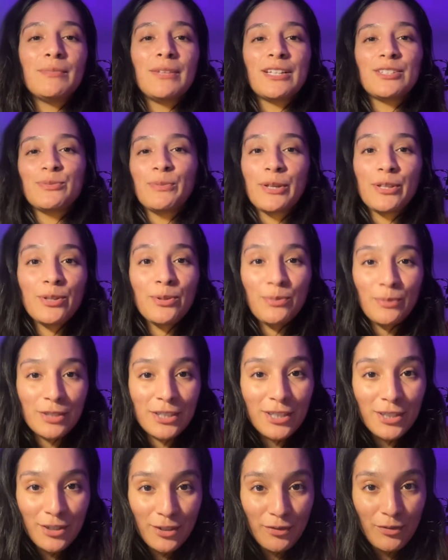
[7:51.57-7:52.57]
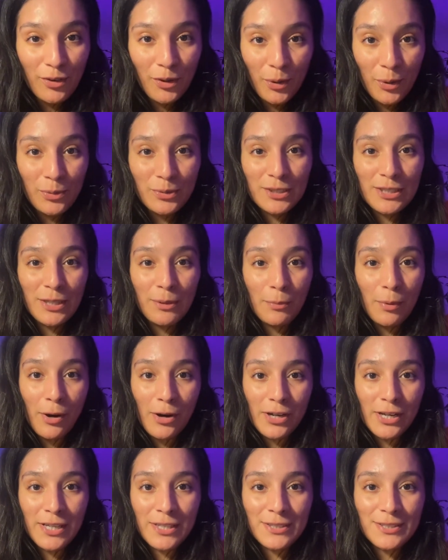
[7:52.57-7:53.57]
That's why they're really good for hosting
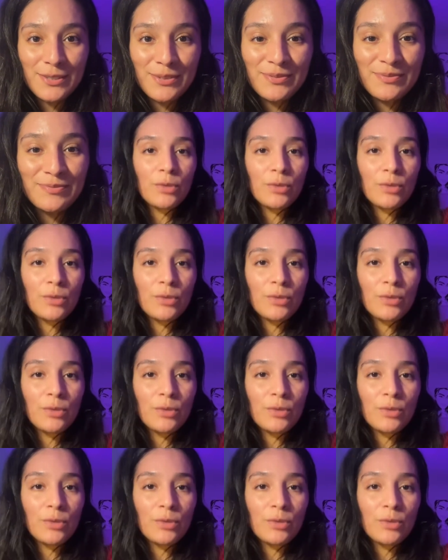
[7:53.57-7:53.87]
parties.